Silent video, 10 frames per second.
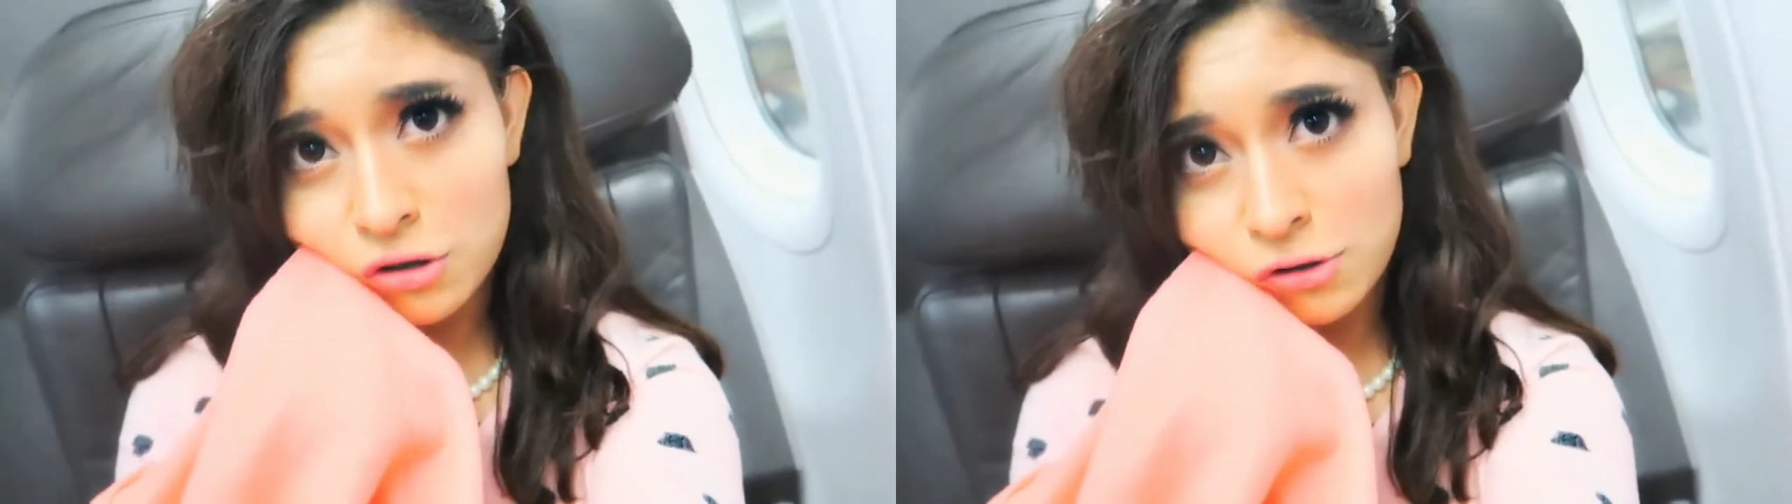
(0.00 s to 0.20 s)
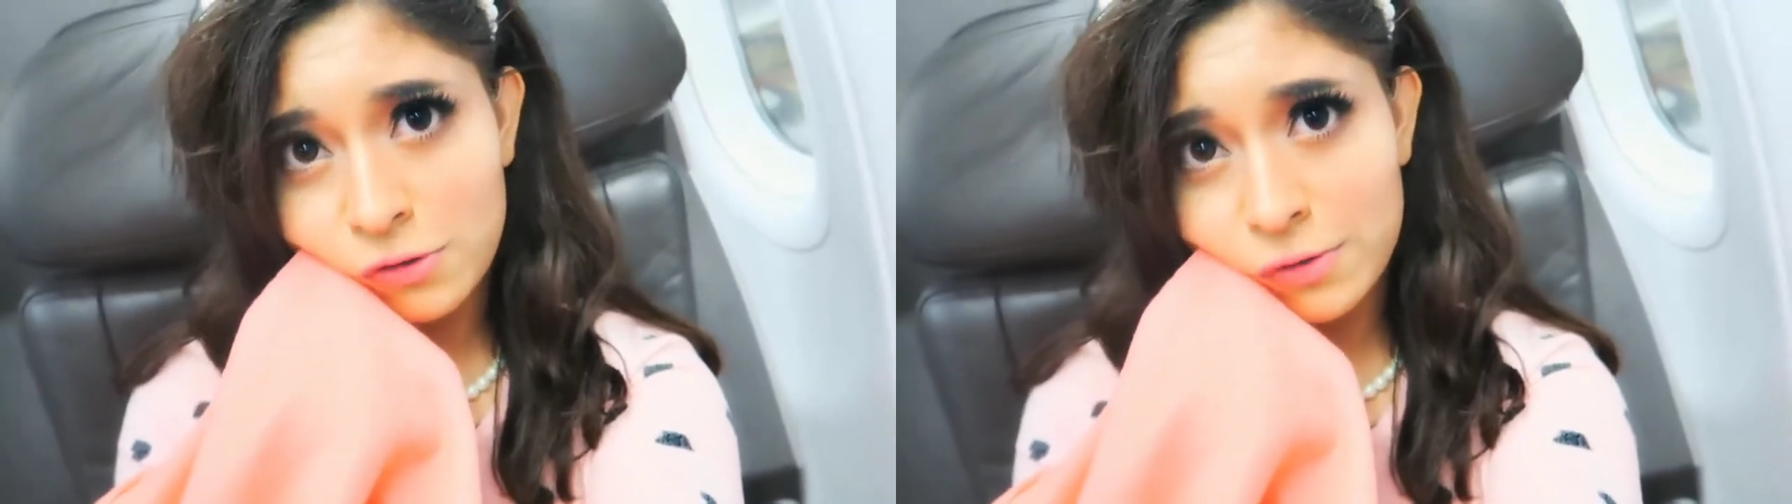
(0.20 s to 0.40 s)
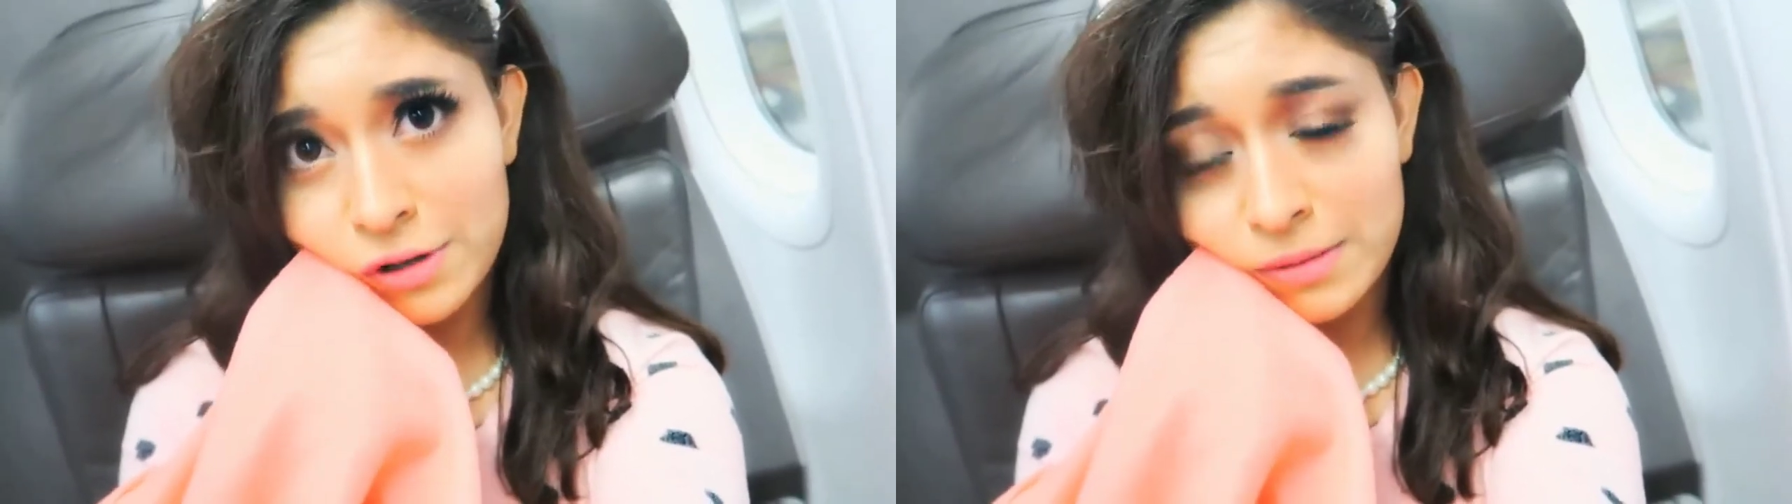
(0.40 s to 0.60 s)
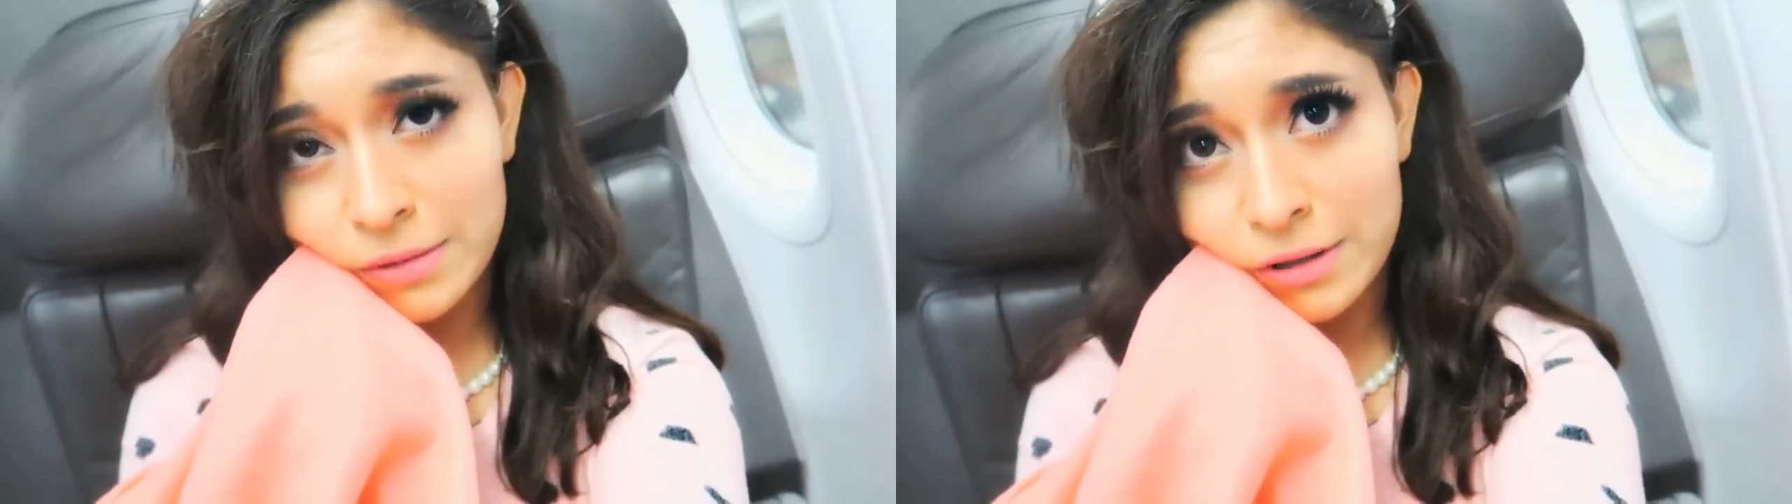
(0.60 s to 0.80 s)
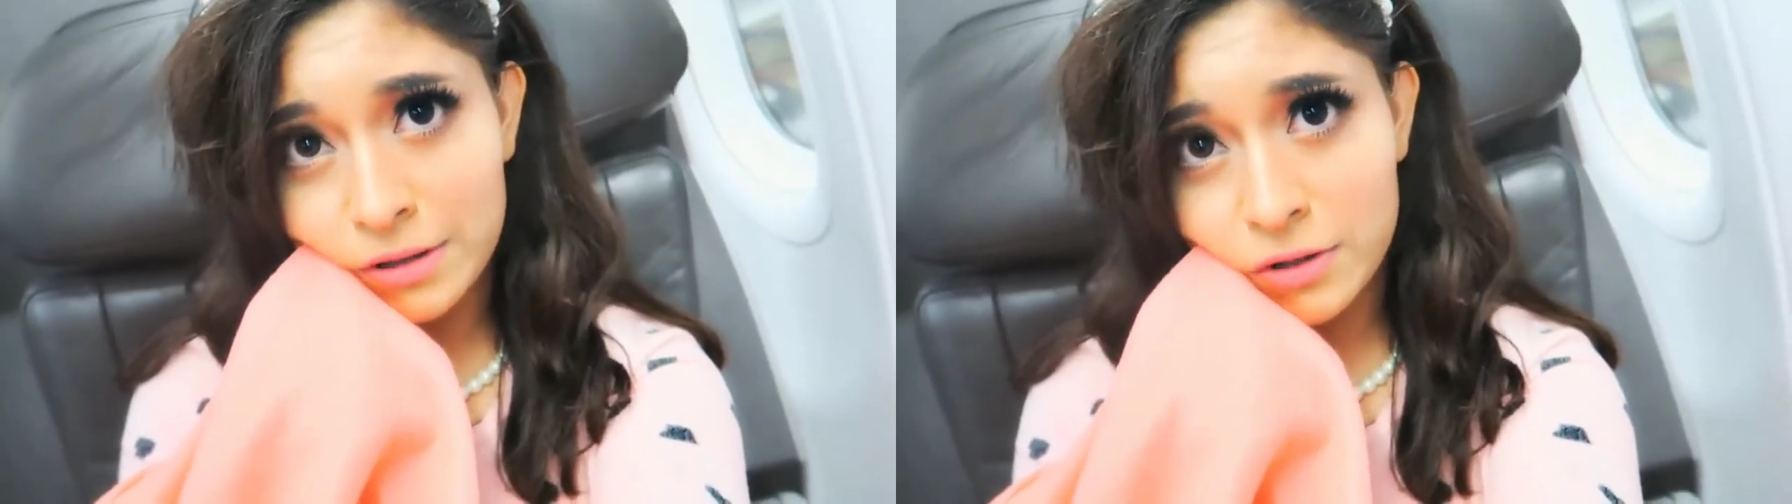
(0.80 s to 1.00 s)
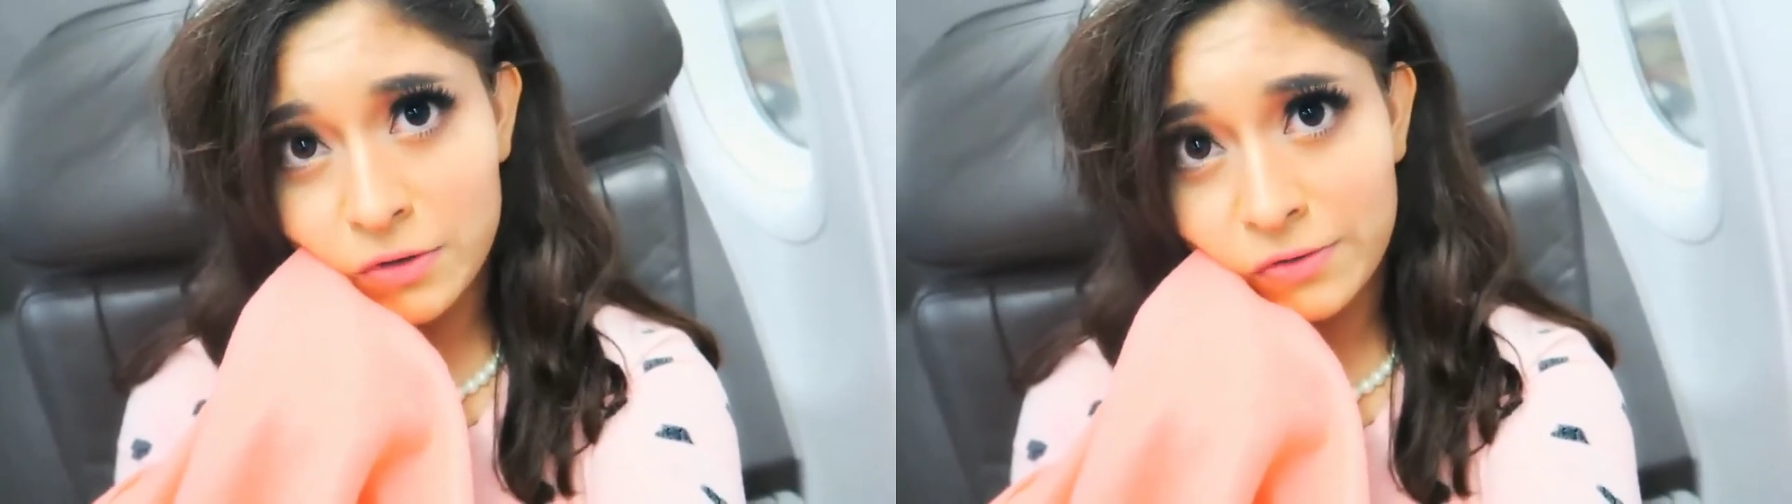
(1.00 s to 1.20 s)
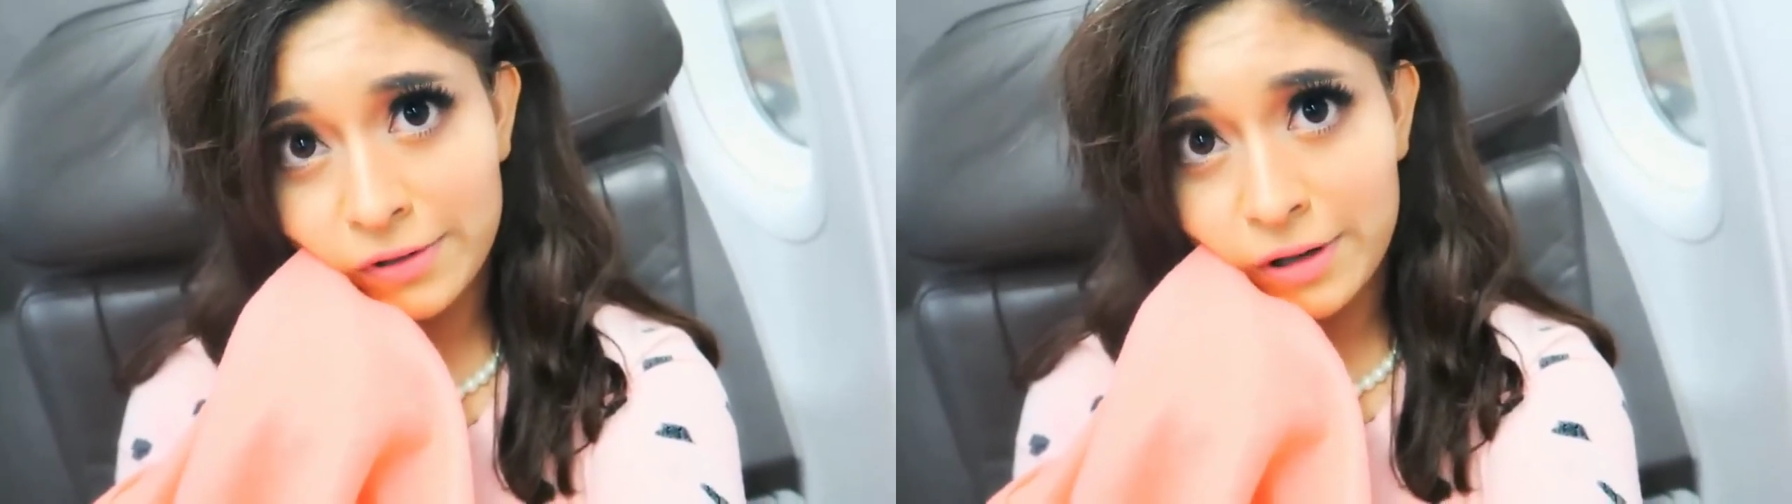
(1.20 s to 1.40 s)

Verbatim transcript: why people think that Inquisitor